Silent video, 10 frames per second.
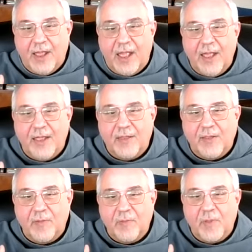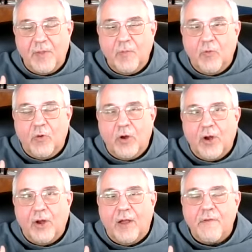and be
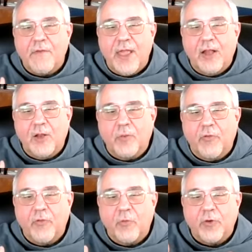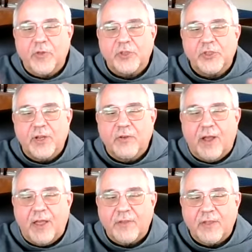more available towards a
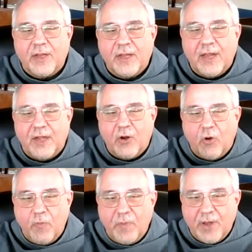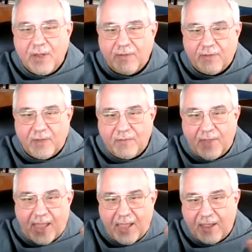generosity and an openness of
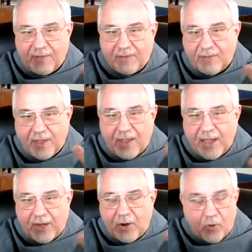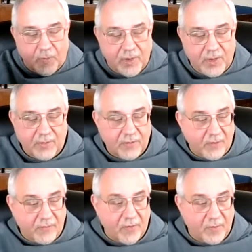hands and an
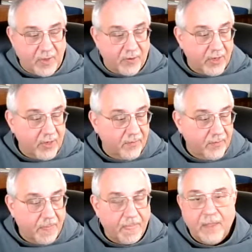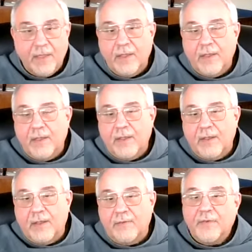openness of spirit.
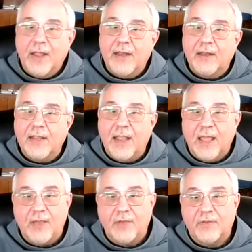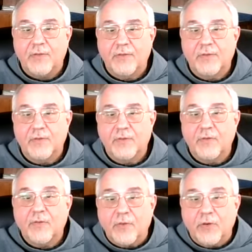And finally, S,
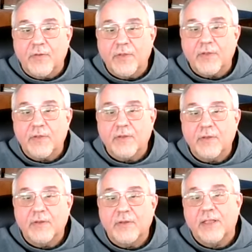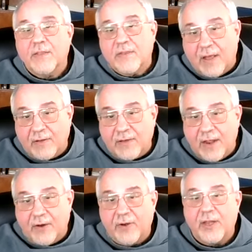service and
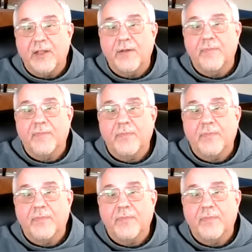solidarity,